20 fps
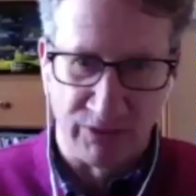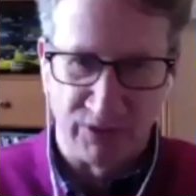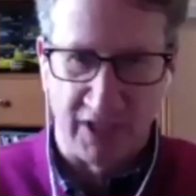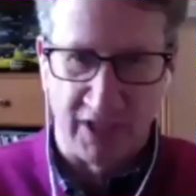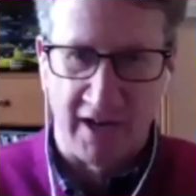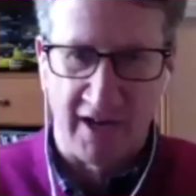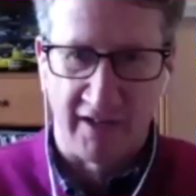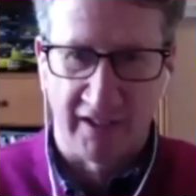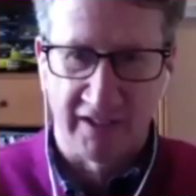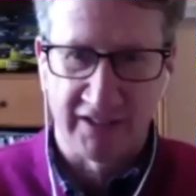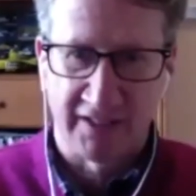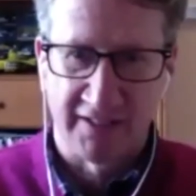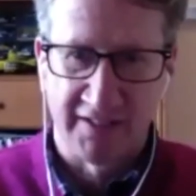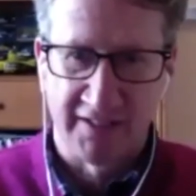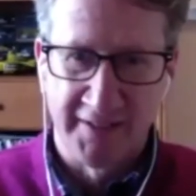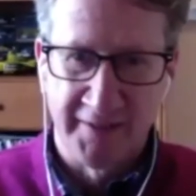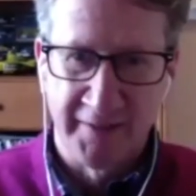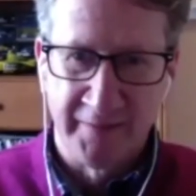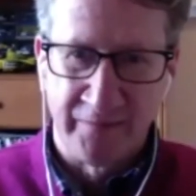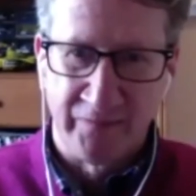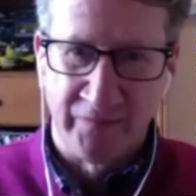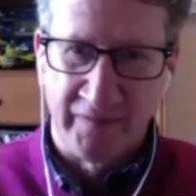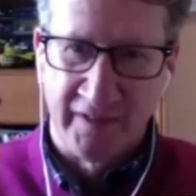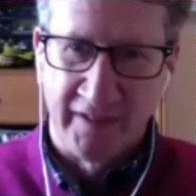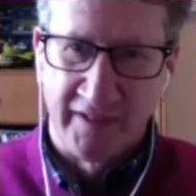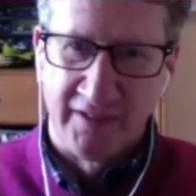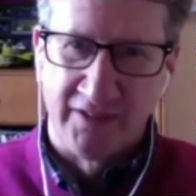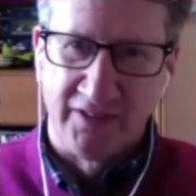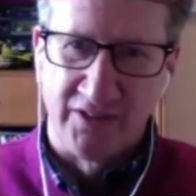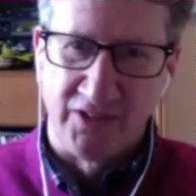Harleys.
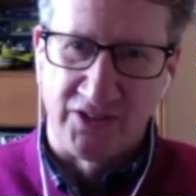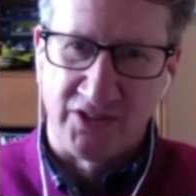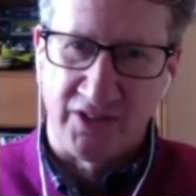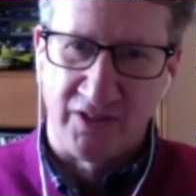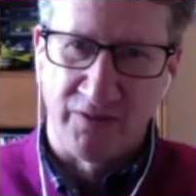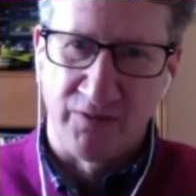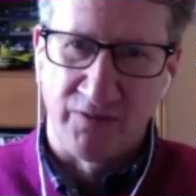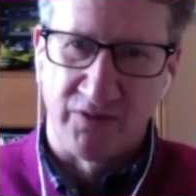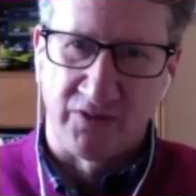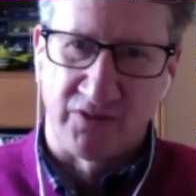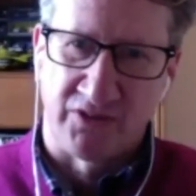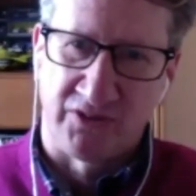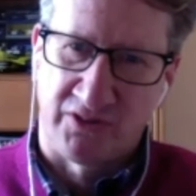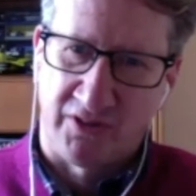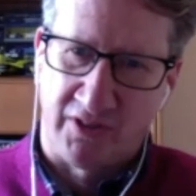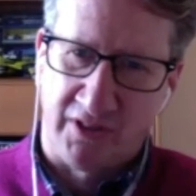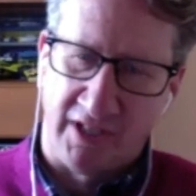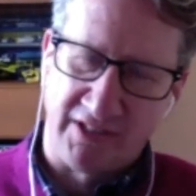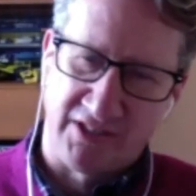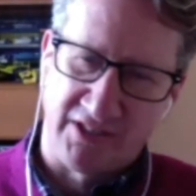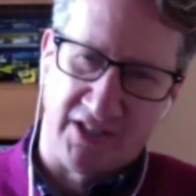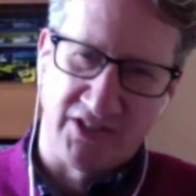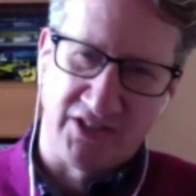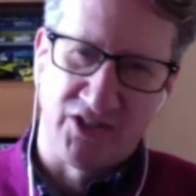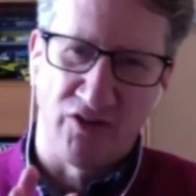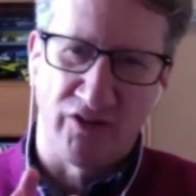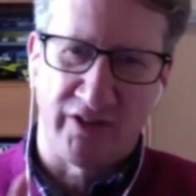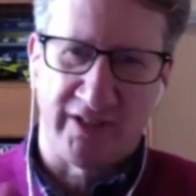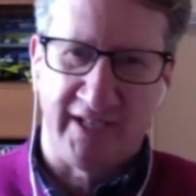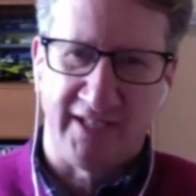So has
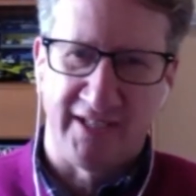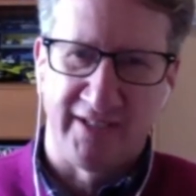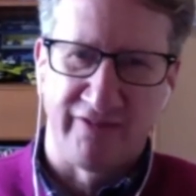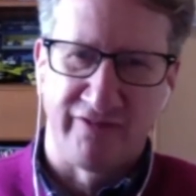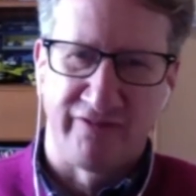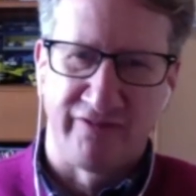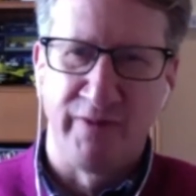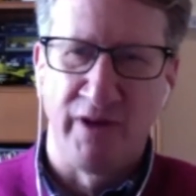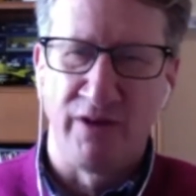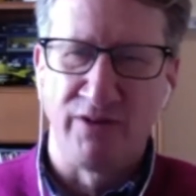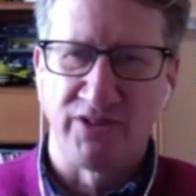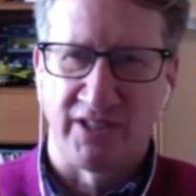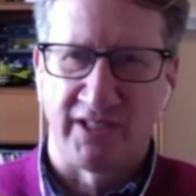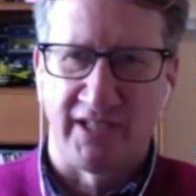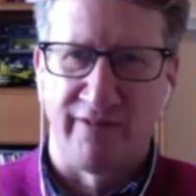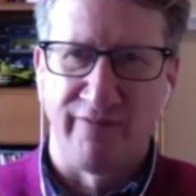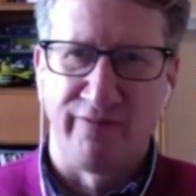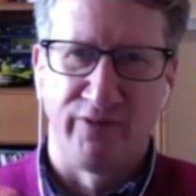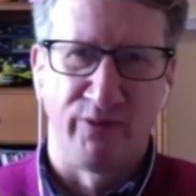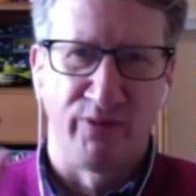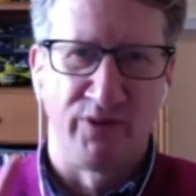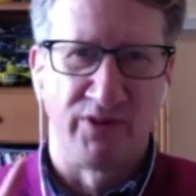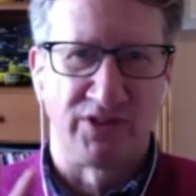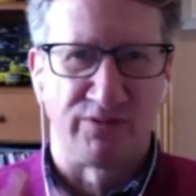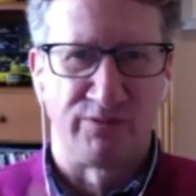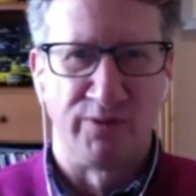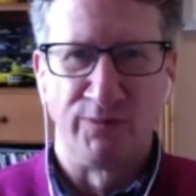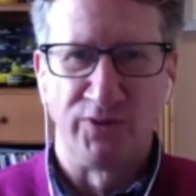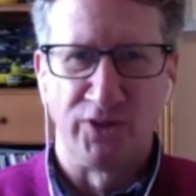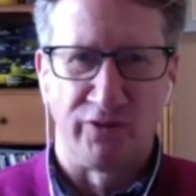your kind of music influence
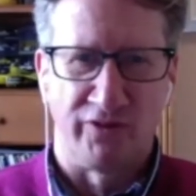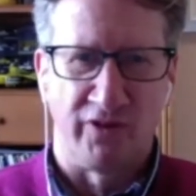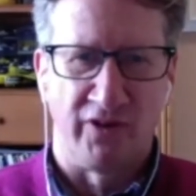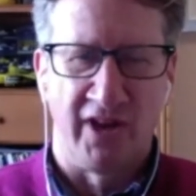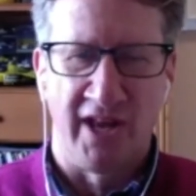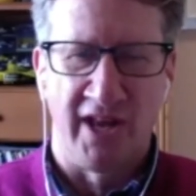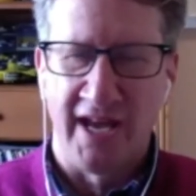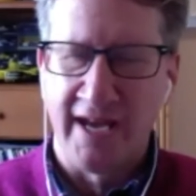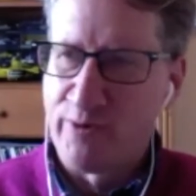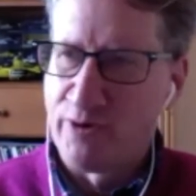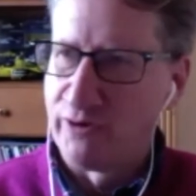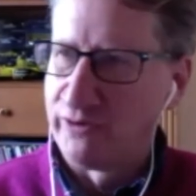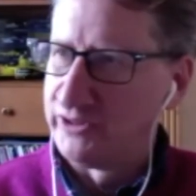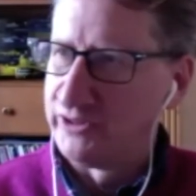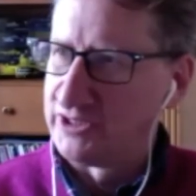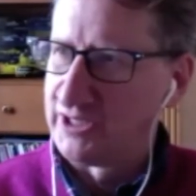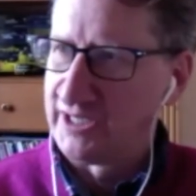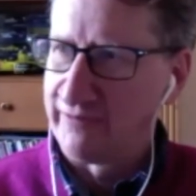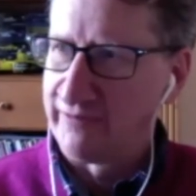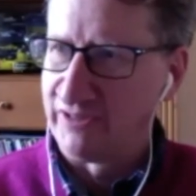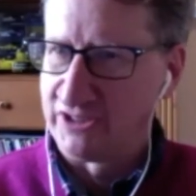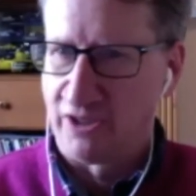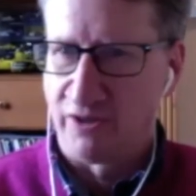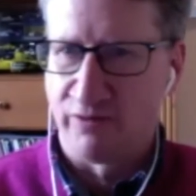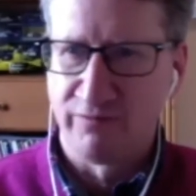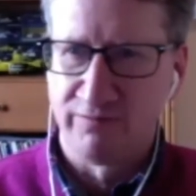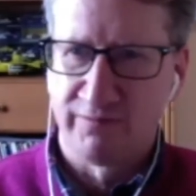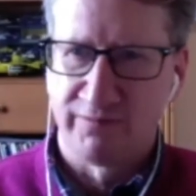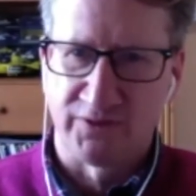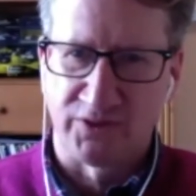rubbed off on him, or does he have his
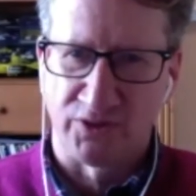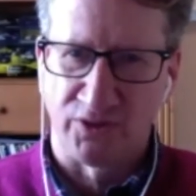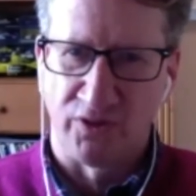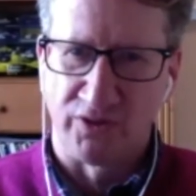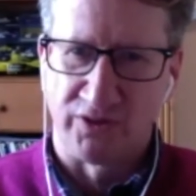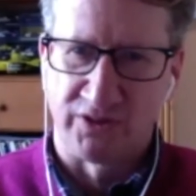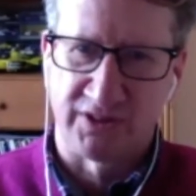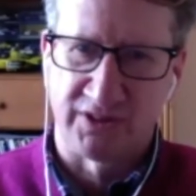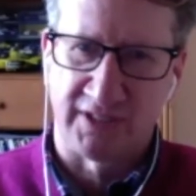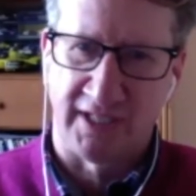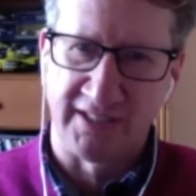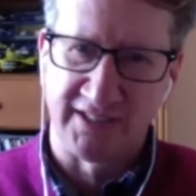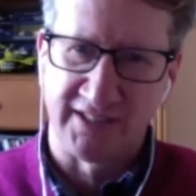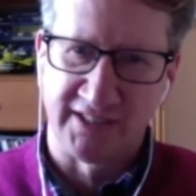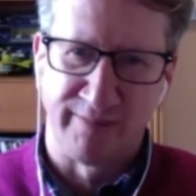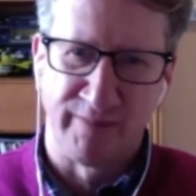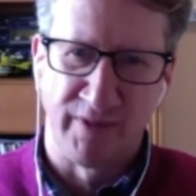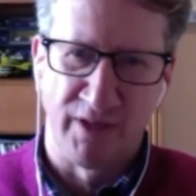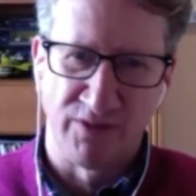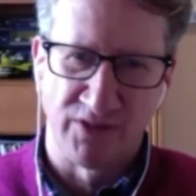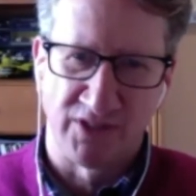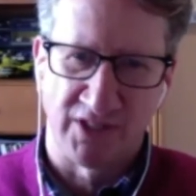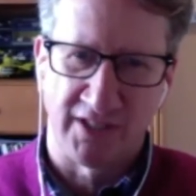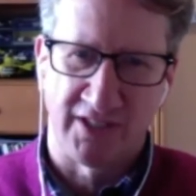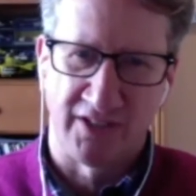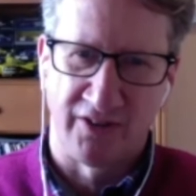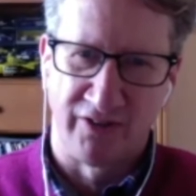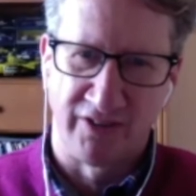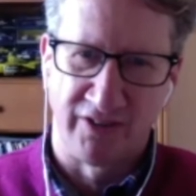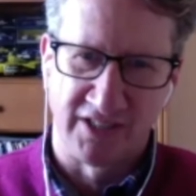own sort of taste in music,
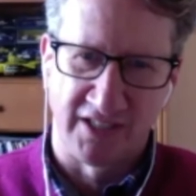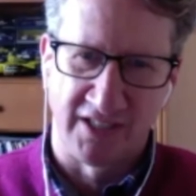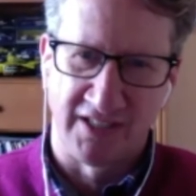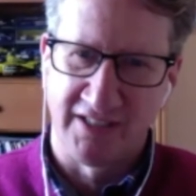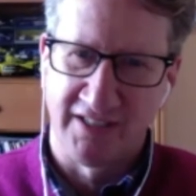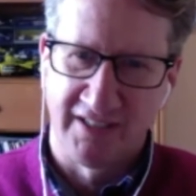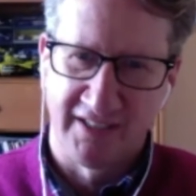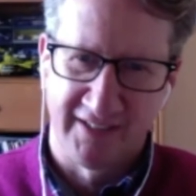or is he?